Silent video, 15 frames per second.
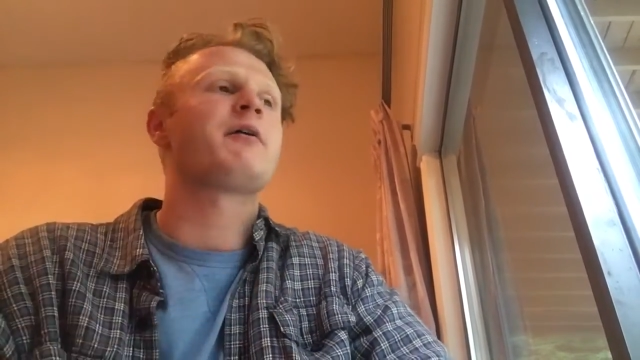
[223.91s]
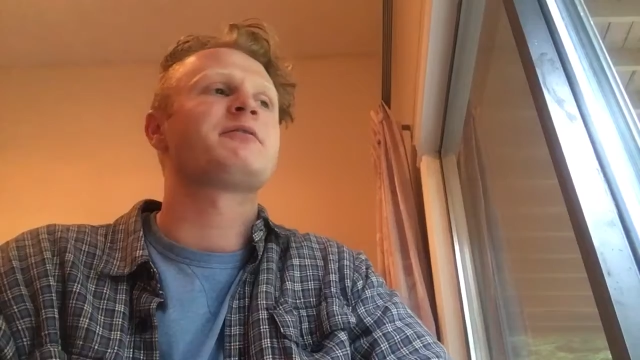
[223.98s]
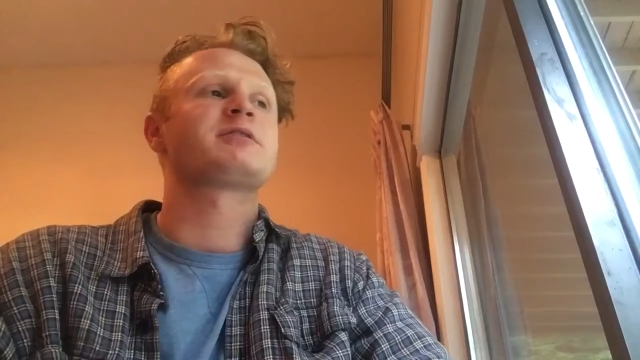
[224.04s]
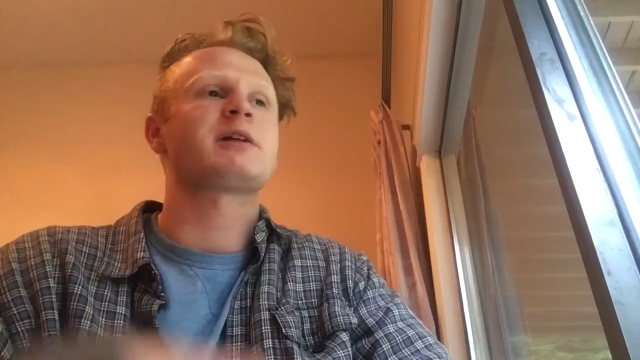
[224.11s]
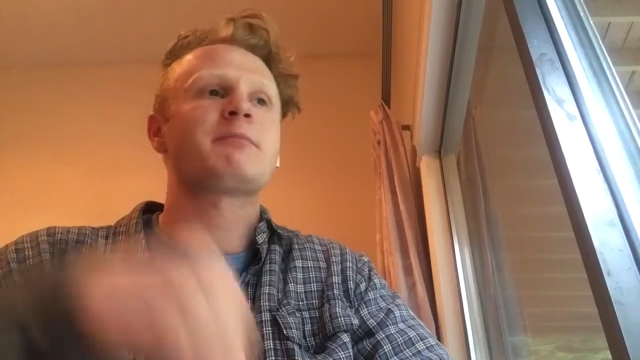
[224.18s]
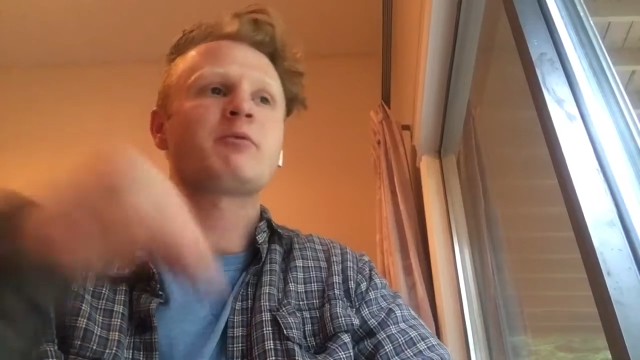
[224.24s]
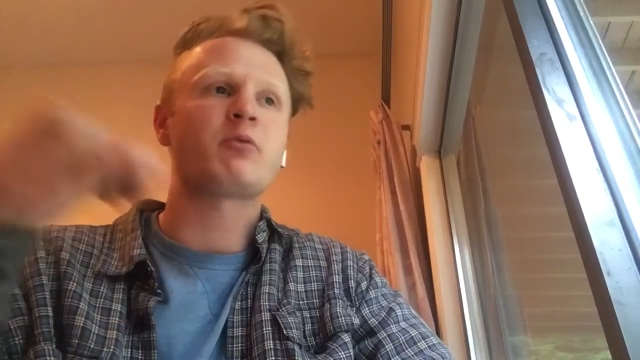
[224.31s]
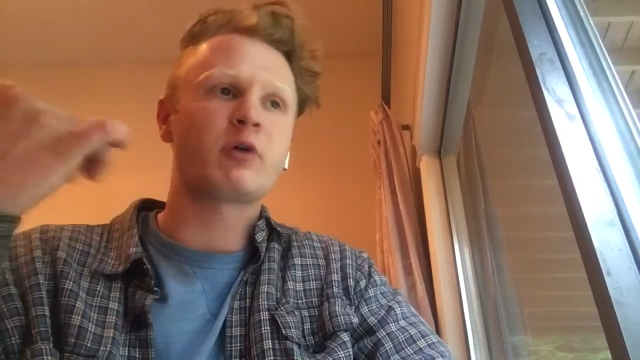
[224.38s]
If it's
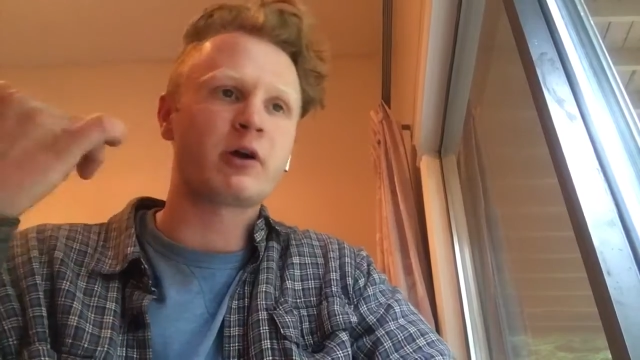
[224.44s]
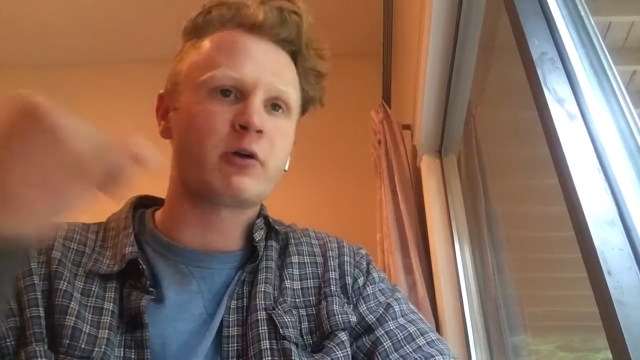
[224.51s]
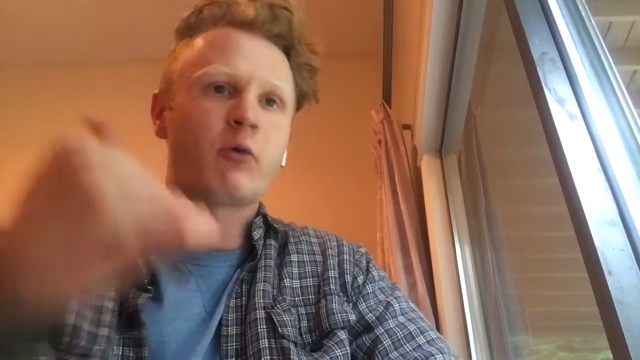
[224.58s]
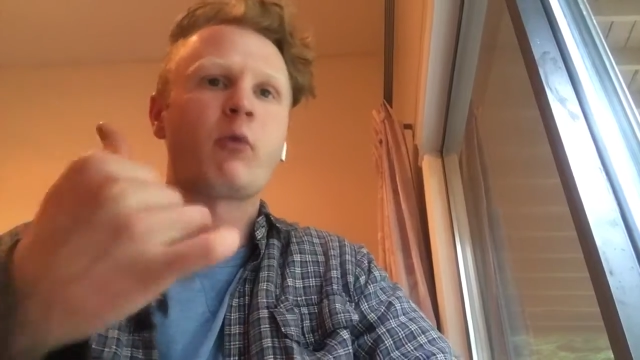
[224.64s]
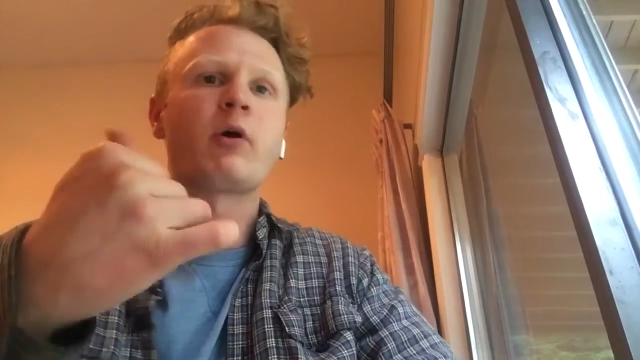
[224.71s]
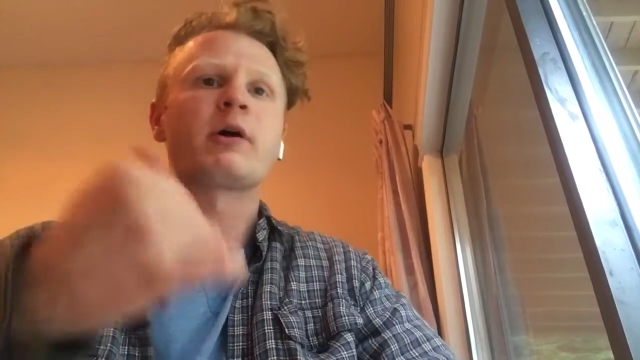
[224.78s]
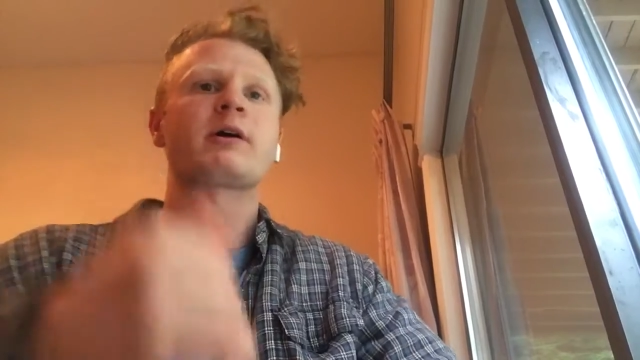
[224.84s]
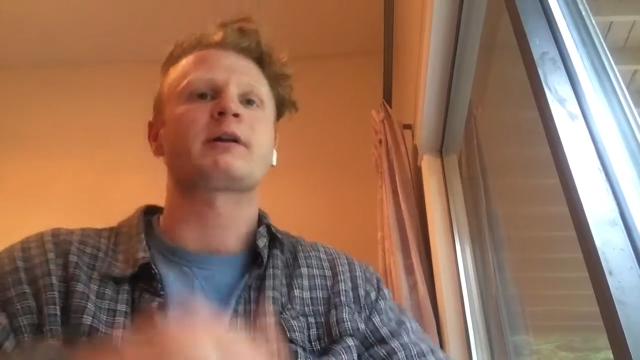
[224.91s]
time to work,
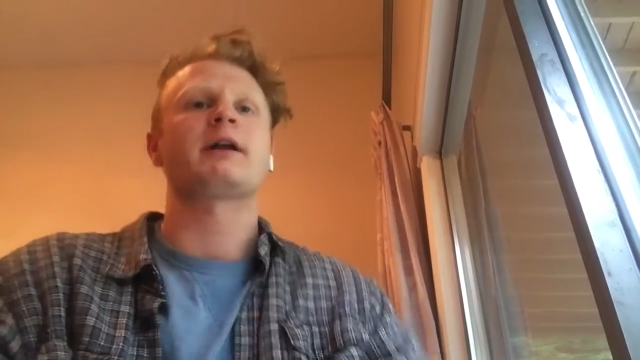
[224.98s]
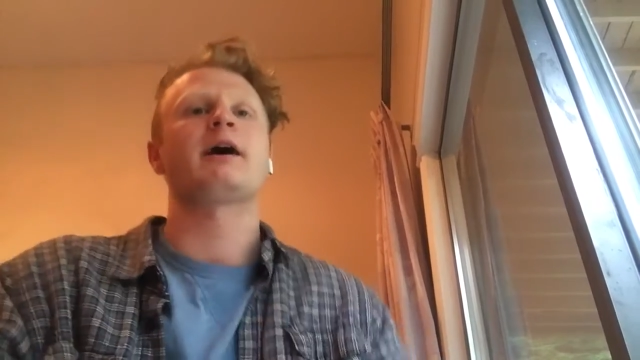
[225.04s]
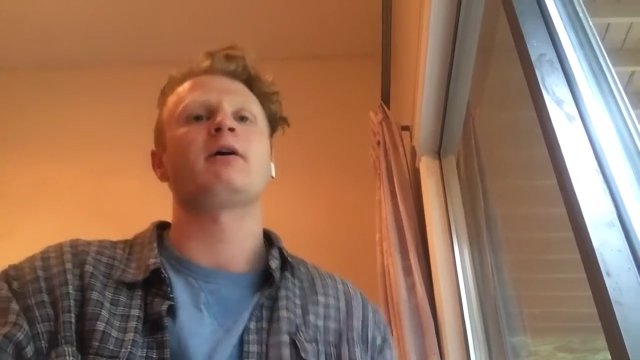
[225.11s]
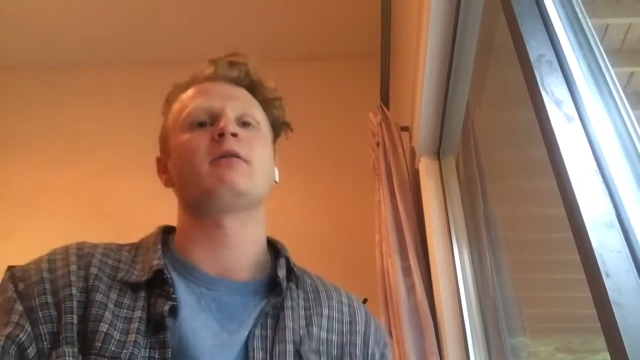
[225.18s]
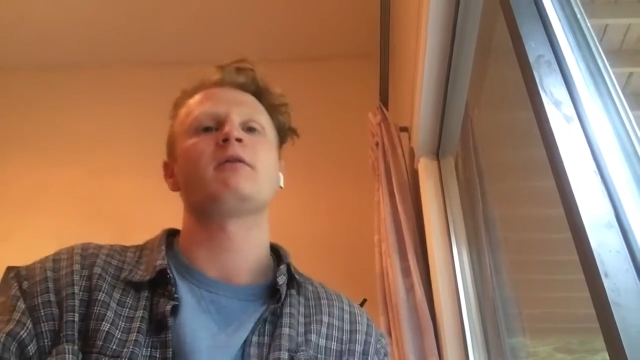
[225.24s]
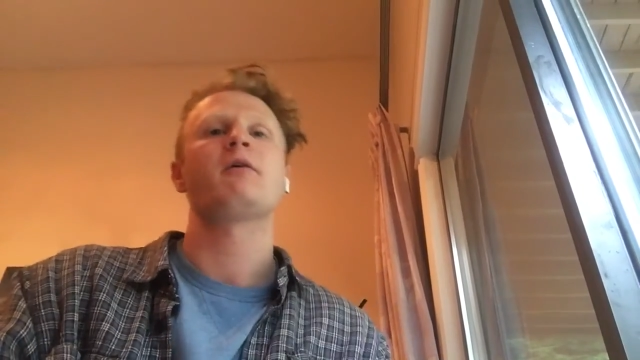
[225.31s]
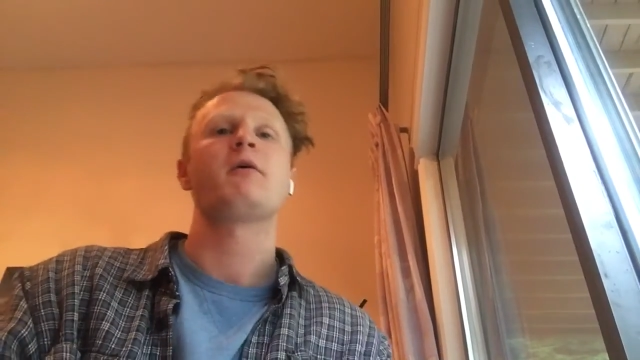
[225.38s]
work now.